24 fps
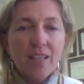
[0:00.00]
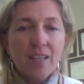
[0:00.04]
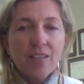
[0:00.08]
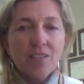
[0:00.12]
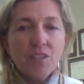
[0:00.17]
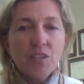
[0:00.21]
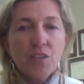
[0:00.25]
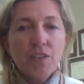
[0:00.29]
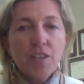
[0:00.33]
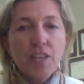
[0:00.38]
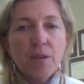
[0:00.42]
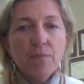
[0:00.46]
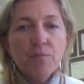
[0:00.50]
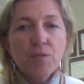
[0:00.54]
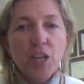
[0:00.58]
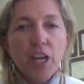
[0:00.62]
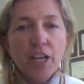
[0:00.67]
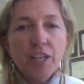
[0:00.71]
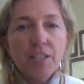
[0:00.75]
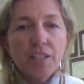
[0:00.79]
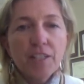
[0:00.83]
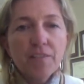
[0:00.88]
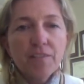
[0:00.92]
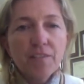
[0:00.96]
So the
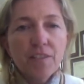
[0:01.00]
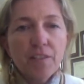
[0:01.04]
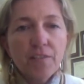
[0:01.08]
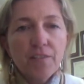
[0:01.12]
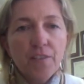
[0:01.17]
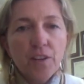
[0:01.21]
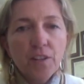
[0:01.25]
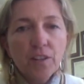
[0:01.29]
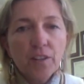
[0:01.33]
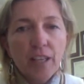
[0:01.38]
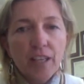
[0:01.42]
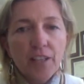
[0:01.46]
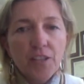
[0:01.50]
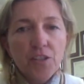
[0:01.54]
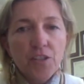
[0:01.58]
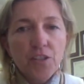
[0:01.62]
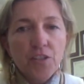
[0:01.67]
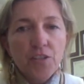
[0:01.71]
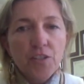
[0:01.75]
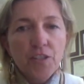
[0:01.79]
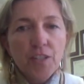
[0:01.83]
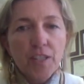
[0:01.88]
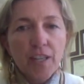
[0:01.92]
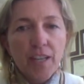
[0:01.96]
objectives of our
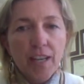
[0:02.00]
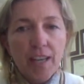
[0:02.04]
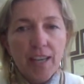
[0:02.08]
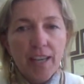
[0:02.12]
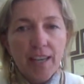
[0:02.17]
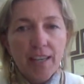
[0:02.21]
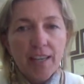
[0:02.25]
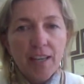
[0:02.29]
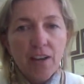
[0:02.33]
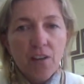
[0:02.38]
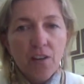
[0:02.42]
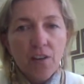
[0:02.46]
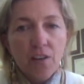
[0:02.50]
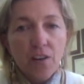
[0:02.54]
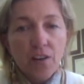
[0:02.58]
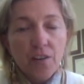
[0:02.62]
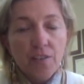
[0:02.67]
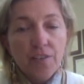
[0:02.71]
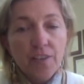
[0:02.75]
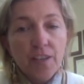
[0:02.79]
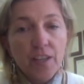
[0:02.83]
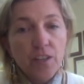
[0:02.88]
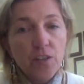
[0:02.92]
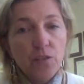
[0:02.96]
lecture today
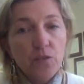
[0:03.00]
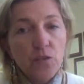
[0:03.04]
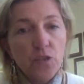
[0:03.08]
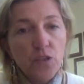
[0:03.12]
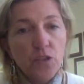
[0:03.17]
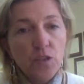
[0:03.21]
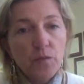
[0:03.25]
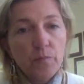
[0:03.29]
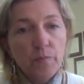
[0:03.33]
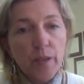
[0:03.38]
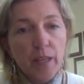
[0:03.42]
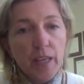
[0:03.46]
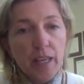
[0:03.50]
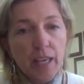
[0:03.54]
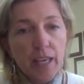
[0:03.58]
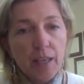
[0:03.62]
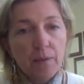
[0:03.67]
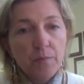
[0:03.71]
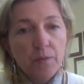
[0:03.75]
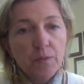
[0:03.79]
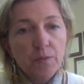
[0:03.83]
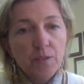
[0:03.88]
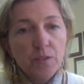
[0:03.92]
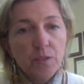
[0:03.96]
are that you should be
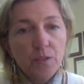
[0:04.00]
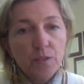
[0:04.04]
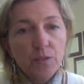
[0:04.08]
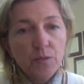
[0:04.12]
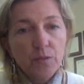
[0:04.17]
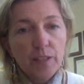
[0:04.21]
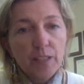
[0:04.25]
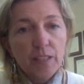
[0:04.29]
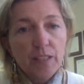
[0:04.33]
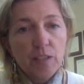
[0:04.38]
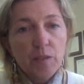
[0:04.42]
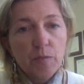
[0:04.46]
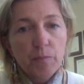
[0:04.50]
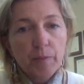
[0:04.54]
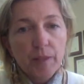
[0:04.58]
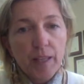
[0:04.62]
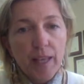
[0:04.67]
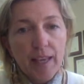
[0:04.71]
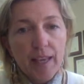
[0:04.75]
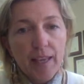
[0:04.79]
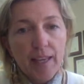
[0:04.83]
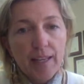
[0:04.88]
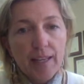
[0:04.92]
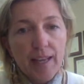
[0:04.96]
able to
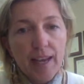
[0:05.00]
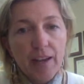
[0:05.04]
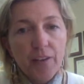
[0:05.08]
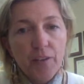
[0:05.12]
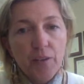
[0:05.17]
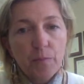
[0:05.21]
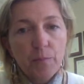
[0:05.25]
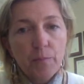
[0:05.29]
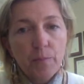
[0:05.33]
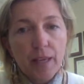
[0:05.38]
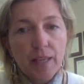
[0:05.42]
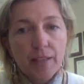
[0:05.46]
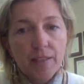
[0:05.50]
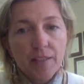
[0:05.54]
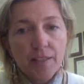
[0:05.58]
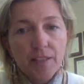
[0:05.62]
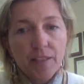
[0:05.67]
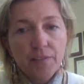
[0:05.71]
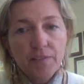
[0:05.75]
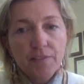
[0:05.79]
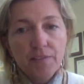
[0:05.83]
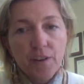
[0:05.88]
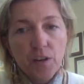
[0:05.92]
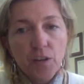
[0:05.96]
explain how the
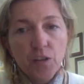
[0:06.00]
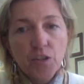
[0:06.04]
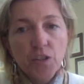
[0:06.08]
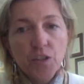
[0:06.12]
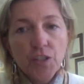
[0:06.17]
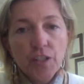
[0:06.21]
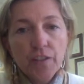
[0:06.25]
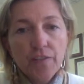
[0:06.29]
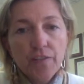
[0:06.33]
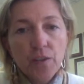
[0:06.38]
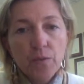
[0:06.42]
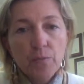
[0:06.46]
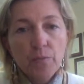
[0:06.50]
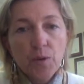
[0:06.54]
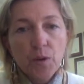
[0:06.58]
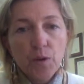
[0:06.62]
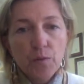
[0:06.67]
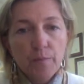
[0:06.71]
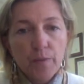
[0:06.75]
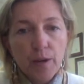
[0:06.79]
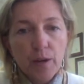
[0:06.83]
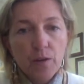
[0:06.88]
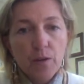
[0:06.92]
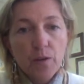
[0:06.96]
basic function of the
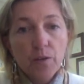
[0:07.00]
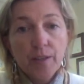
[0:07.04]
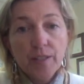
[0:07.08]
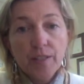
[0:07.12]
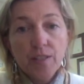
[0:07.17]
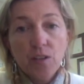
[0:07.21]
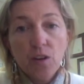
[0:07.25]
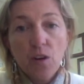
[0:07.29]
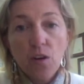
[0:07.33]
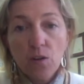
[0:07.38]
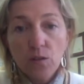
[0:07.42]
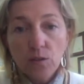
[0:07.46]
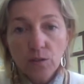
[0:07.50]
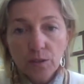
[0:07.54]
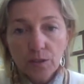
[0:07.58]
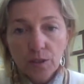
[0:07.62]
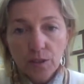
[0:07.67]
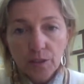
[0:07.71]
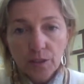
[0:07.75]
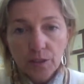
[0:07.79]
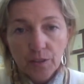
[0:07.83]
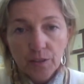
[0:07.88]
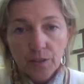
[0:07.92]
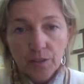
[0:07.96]
bone marrow is
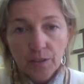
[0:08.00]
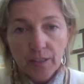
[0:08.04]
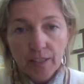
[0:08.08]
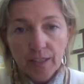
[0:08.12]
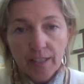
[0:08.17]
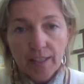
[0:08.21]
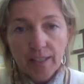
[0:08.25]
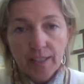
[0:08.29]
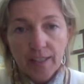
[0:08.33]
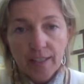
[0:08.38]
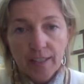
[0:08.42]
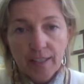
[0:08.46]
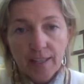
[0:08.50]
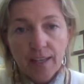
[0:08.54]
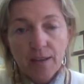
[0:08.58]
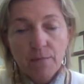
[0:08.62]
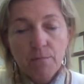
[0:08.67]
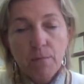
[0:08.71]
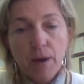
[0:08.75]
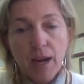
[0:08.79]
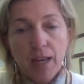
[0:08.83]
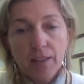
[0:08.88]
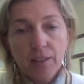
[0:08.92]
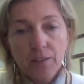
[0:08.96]
altered in
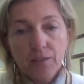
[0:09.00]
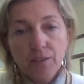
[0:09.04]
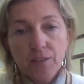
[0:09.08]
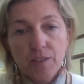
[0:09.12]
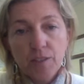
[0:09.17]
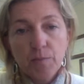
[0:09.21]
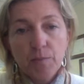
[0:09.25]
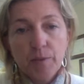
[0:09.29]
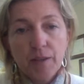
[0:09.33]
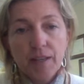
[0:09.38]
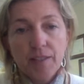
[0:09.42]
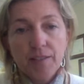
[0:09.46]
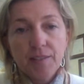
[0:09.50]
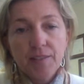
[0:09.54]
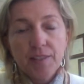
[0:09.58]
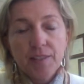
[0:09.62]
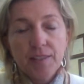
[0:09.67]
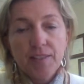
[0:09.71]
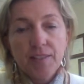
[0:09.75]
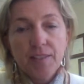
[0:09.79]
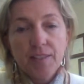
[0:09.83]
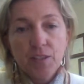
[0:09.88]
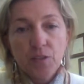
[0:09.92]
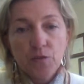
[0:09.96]
myelodysplastic
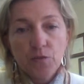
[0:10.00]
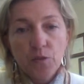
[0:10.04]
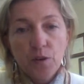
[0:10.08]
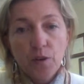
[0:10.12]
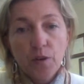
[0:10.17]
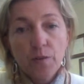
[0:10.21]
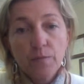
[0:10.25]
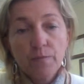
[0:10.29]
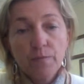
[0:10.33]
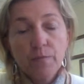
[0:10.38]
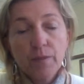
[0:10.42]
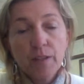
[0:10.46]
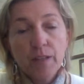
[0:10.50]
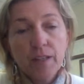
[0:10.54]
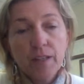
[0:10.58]
syndrome.